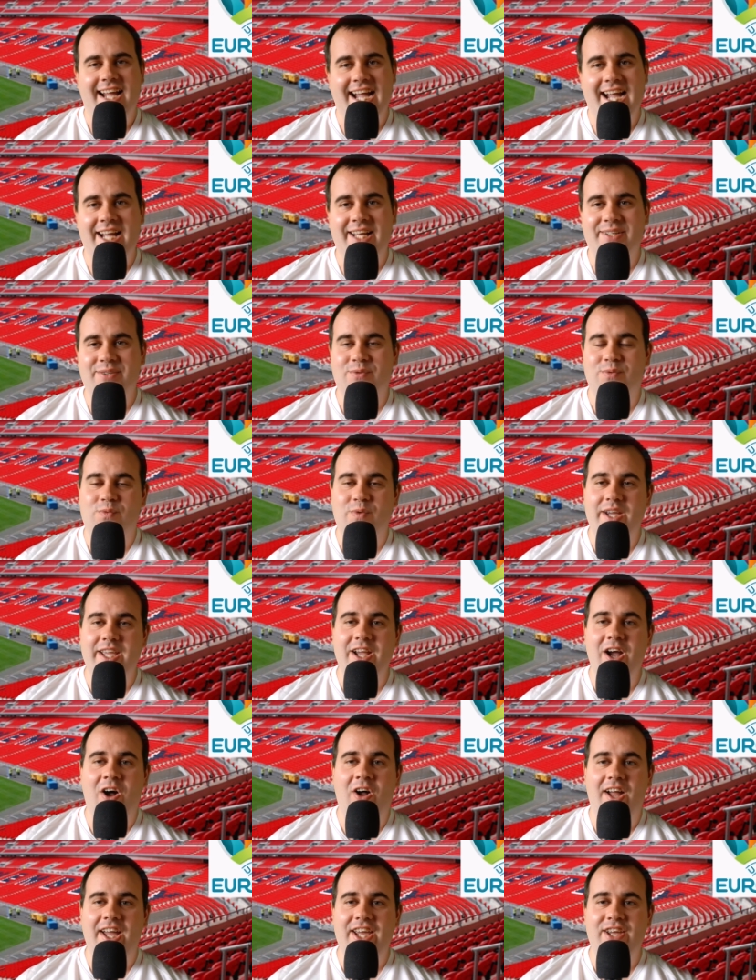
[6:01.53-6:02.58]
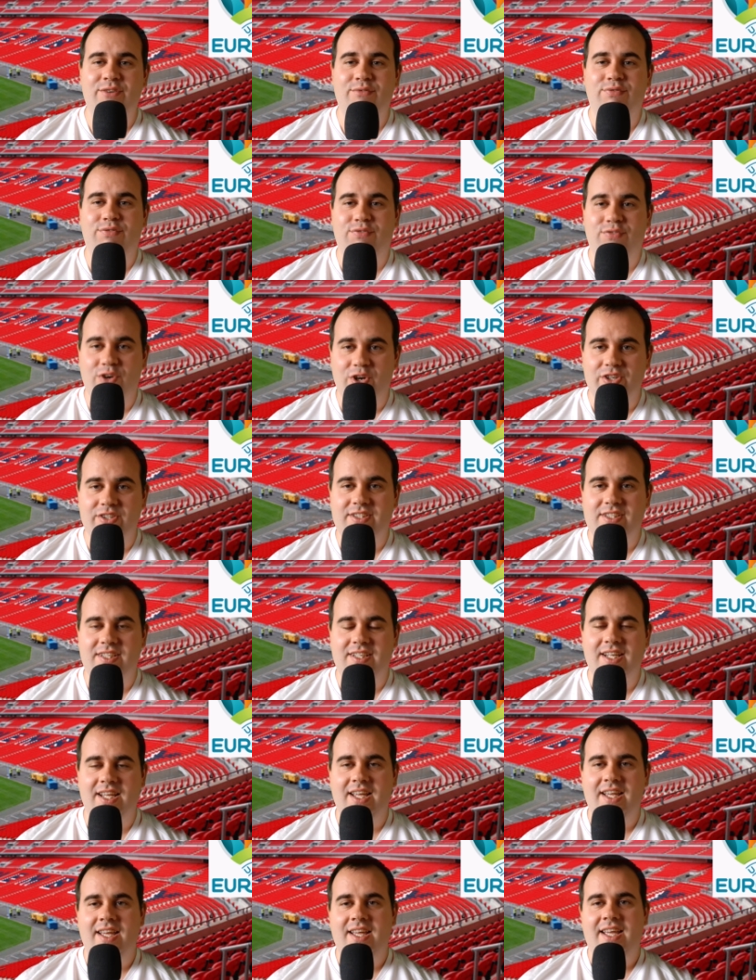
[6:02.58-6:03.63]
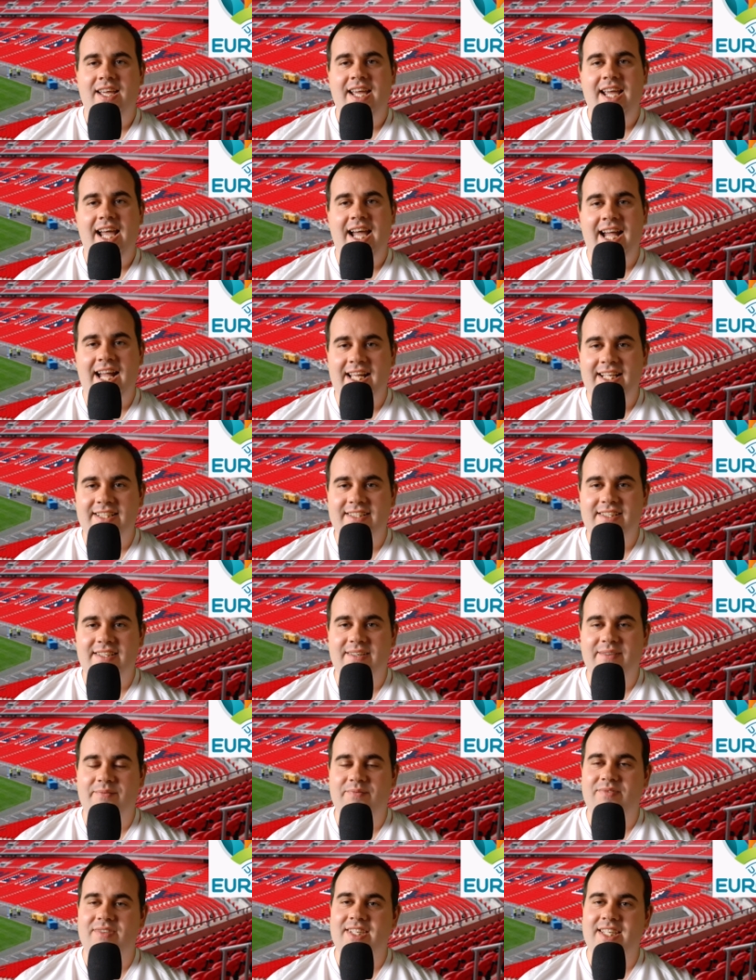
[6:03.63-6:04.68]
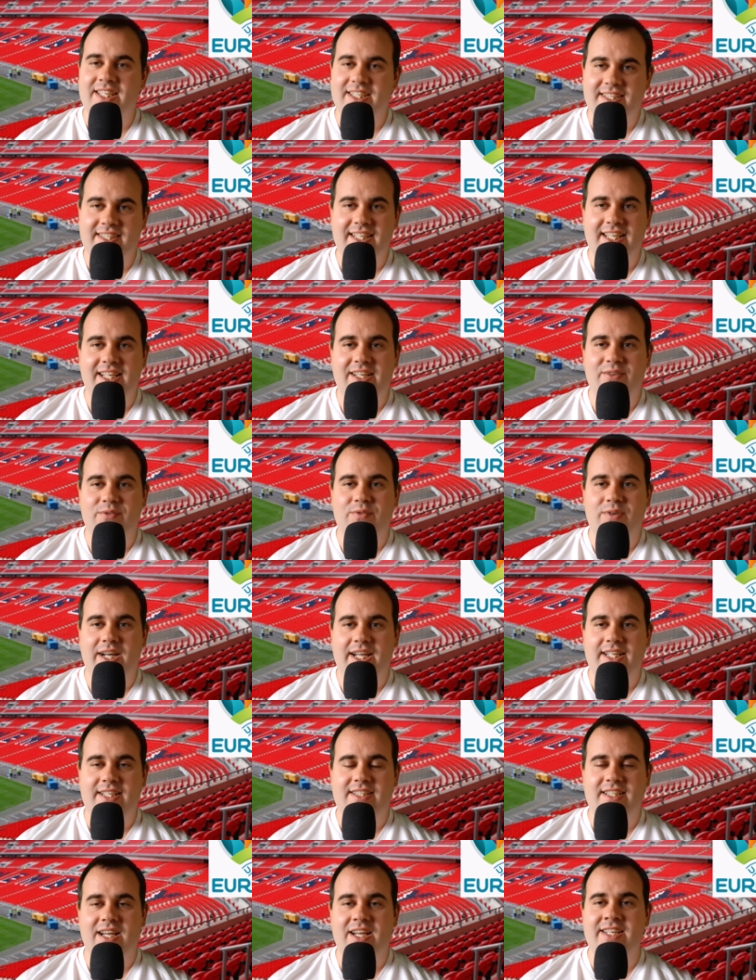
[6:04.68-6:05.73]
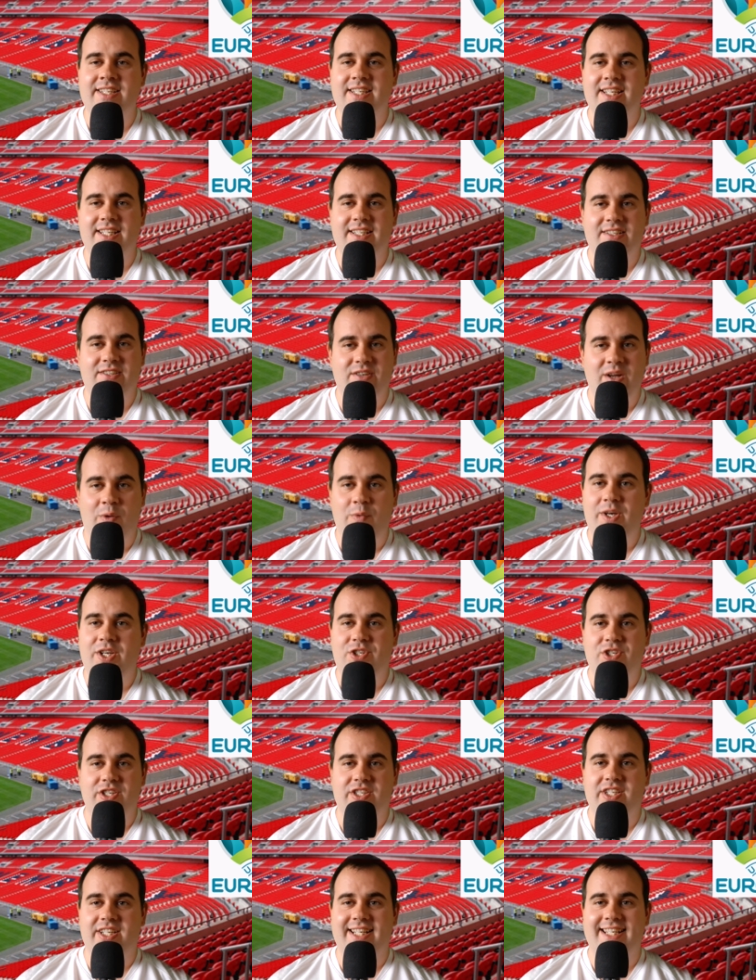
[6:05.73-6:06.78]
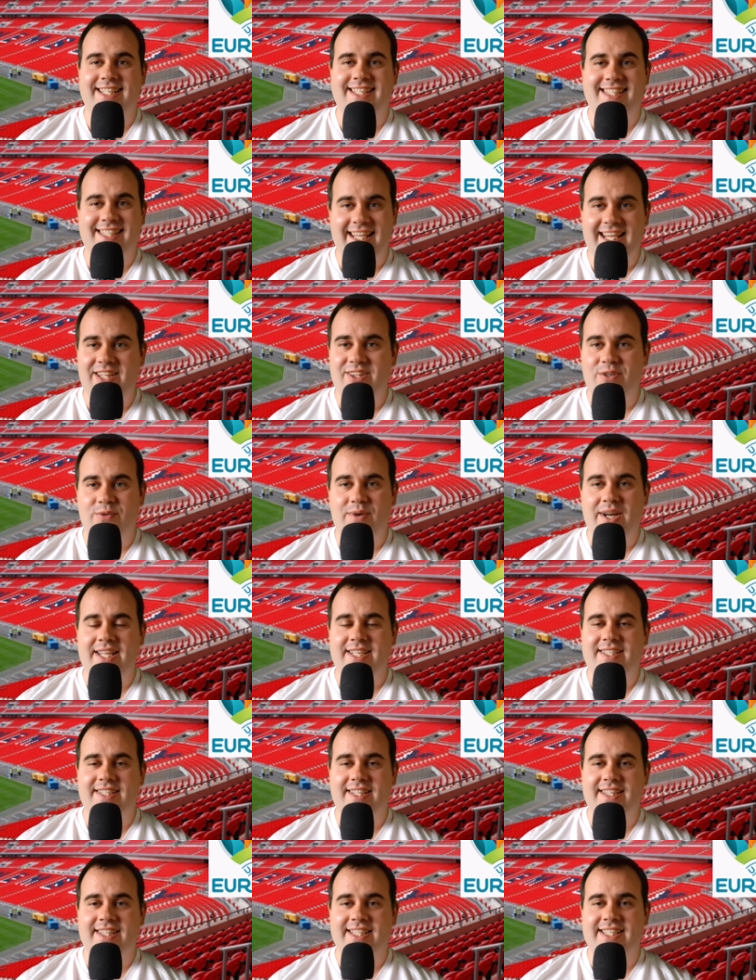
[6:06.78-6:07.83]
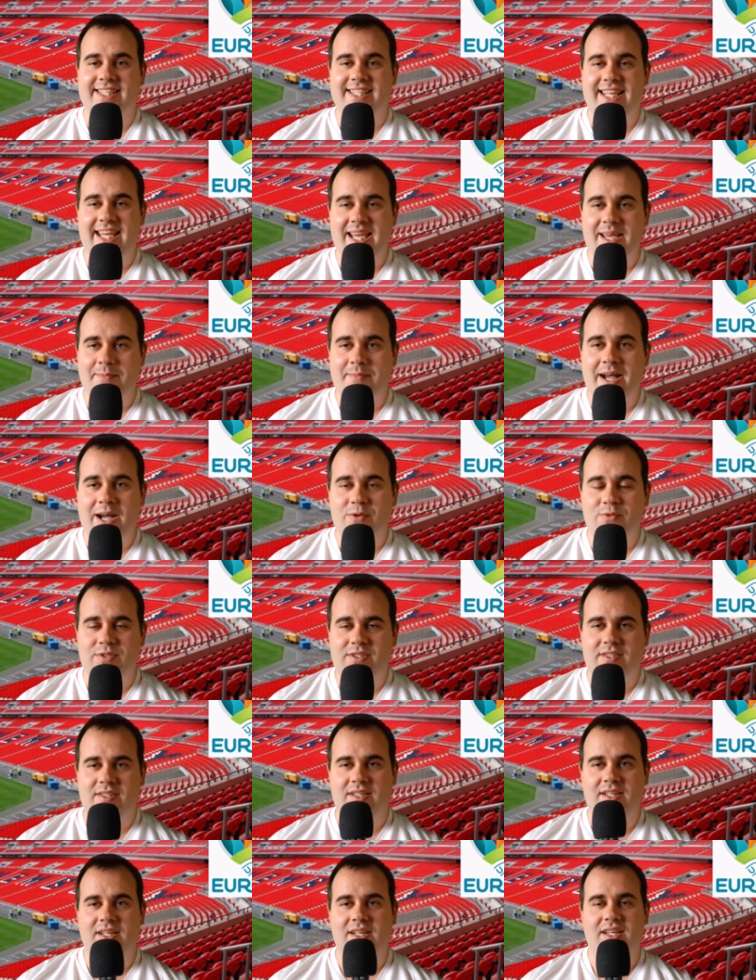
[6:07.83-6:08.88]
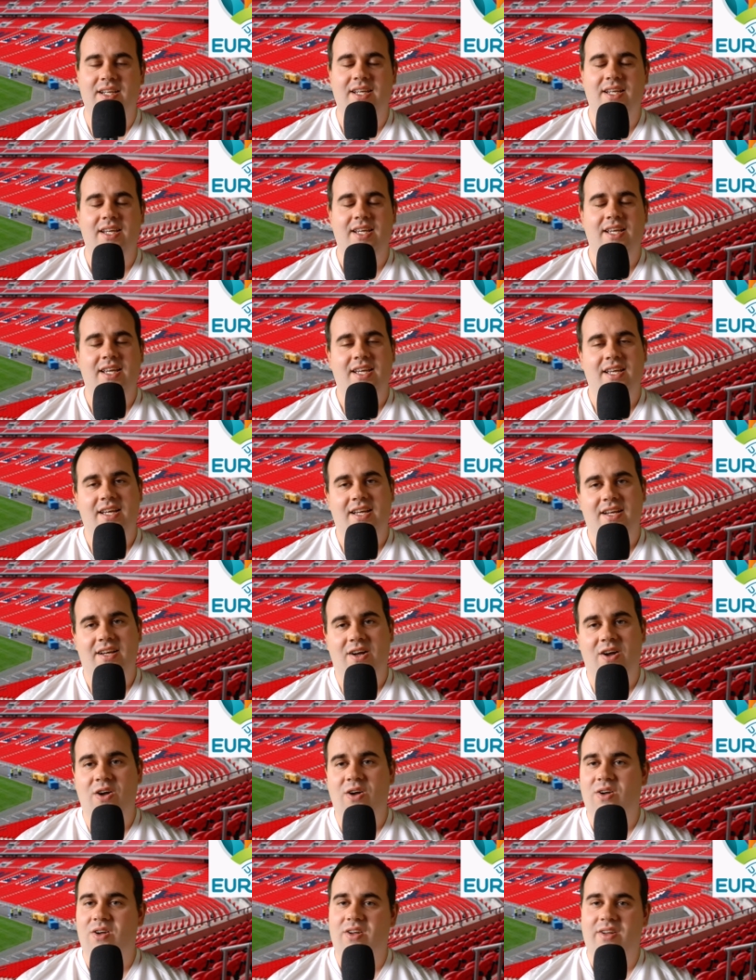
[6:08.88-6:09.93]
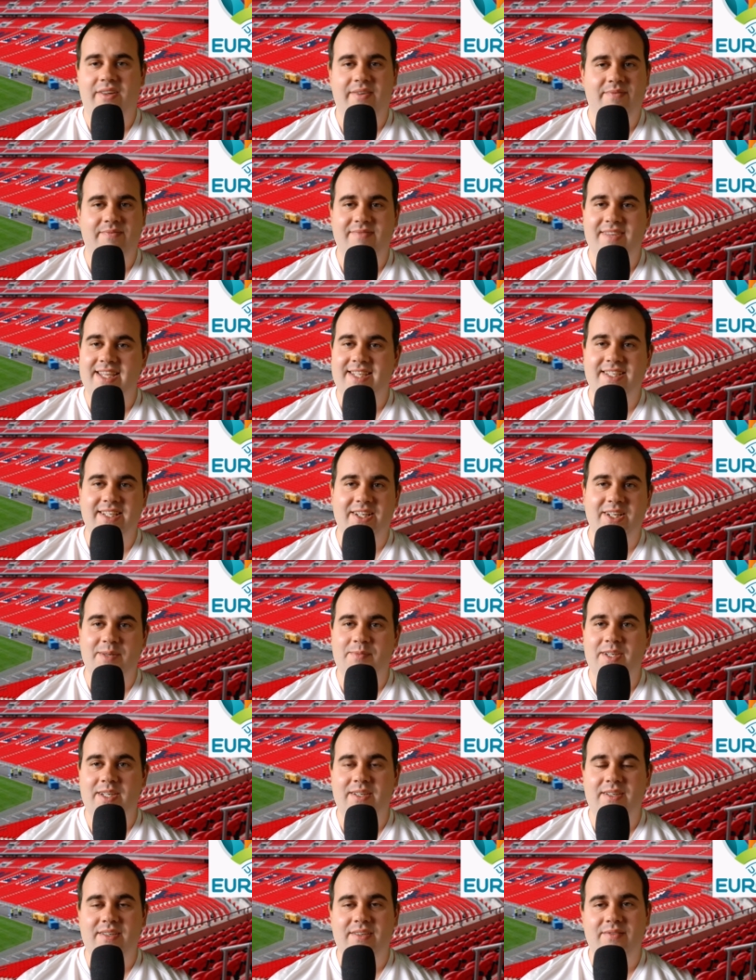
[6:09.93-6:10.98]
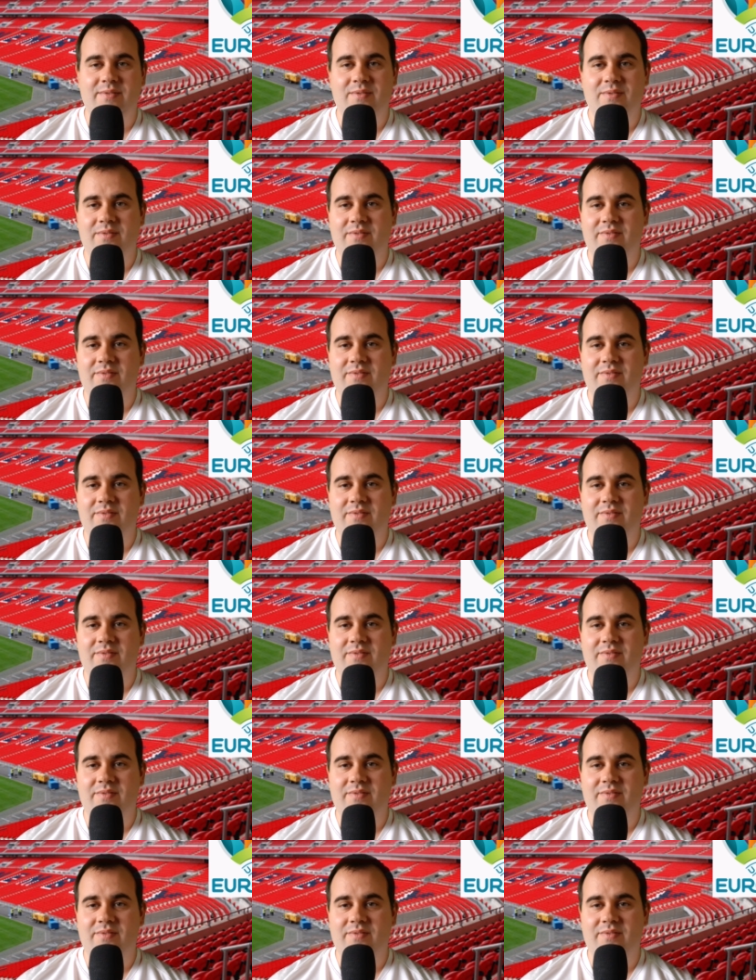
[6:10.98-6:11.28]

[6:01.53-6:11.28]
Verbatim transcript: And we are in front. And you're thinking, right, is it are we just gonna see the rest of this game out? Or is it gonna be